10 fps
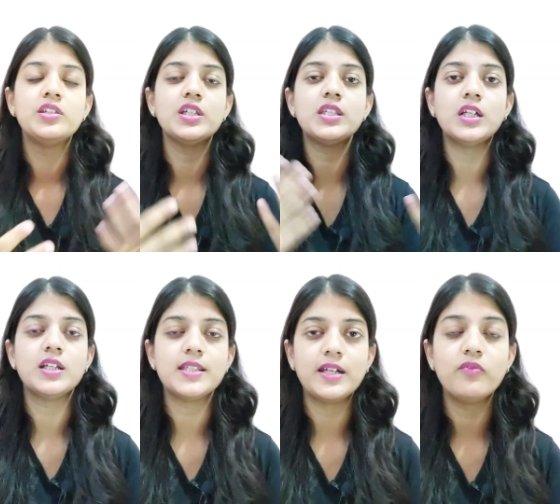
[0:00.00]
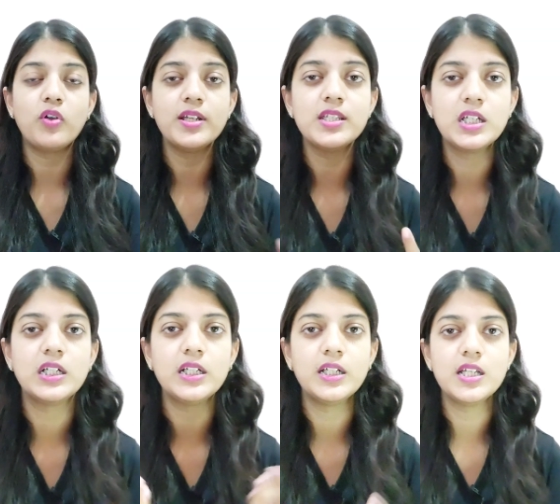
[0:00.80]
just understand what is
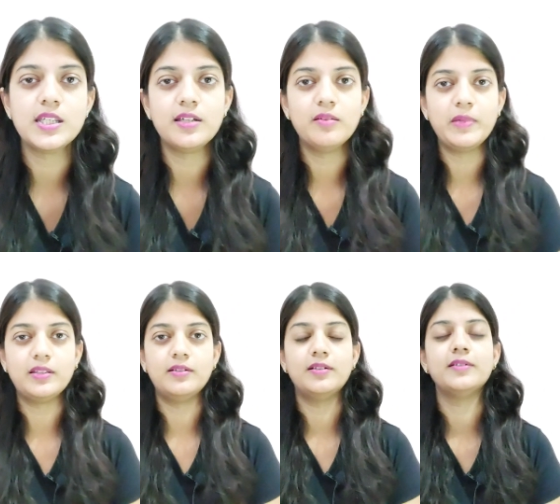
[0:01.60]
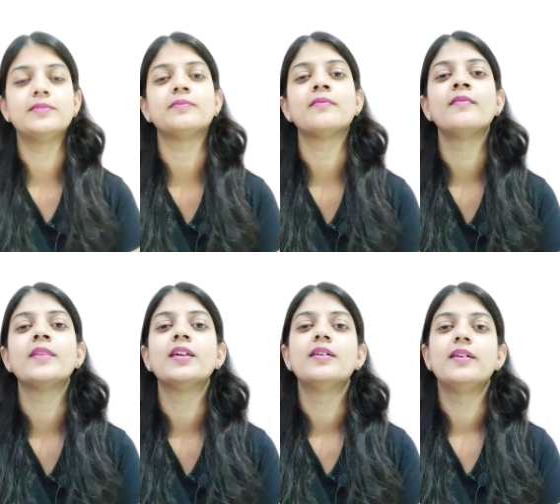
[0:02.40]
written in a single method,
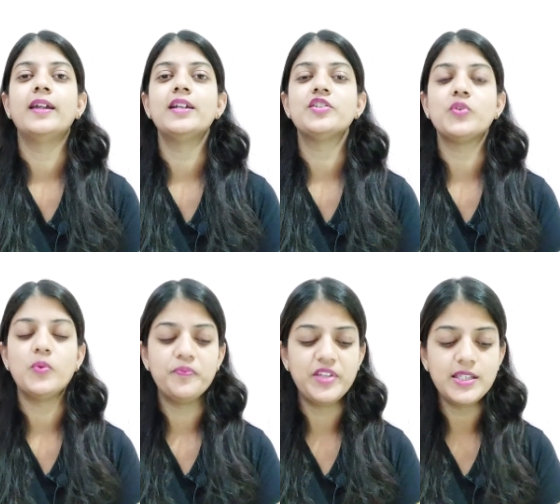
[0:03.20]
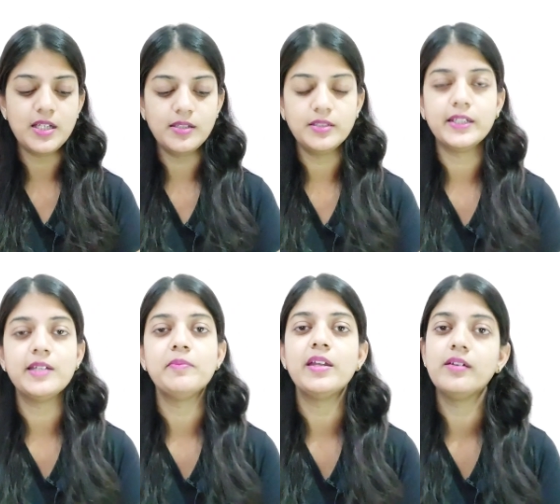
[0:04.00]
right? So these are the
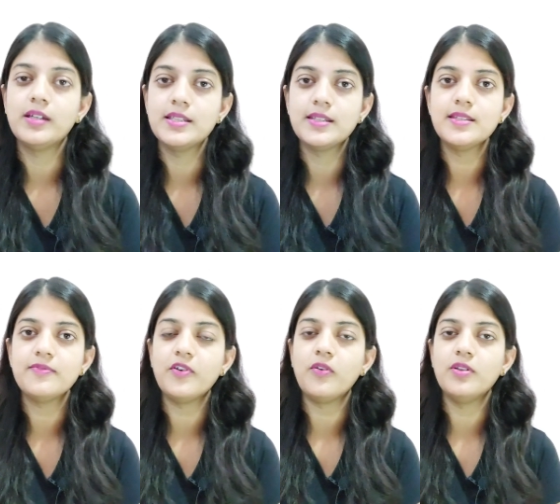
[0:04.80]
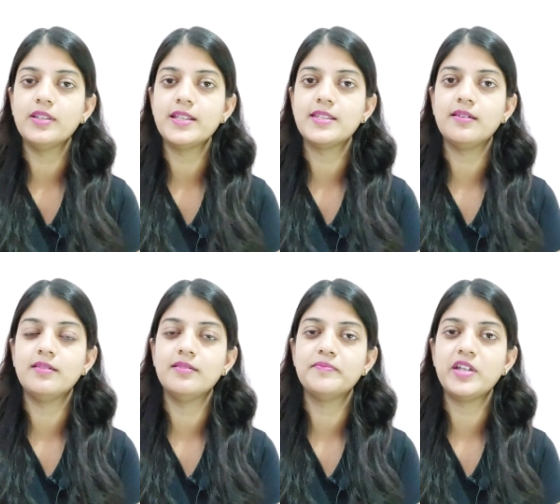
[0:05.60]
three main reasons for all these
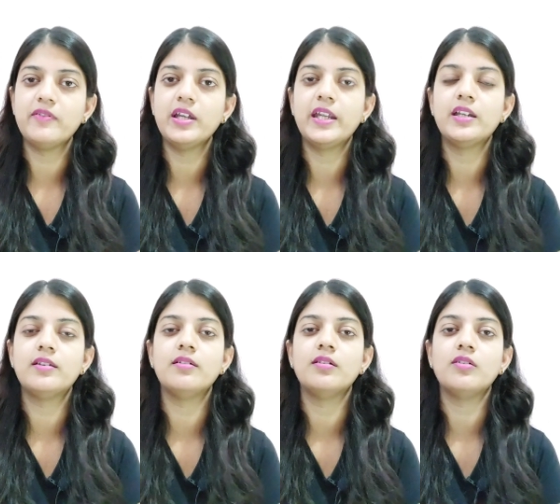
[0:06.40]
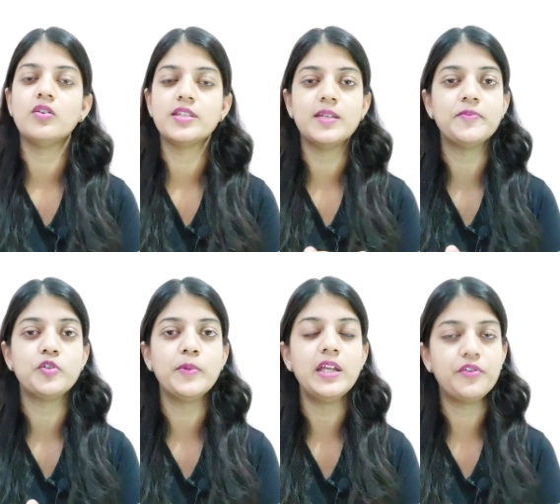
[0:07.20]
Java 8 concepts
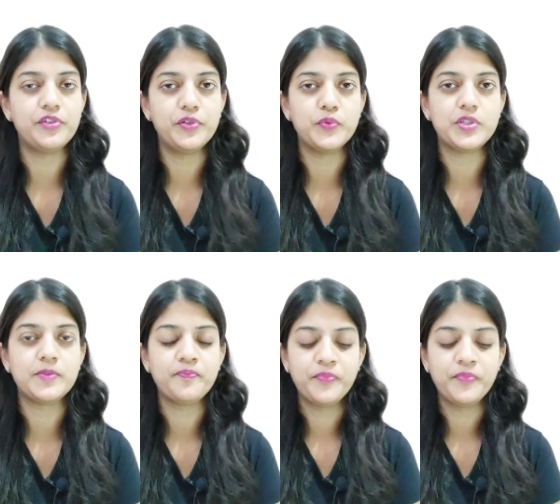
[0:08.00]
to be introduced.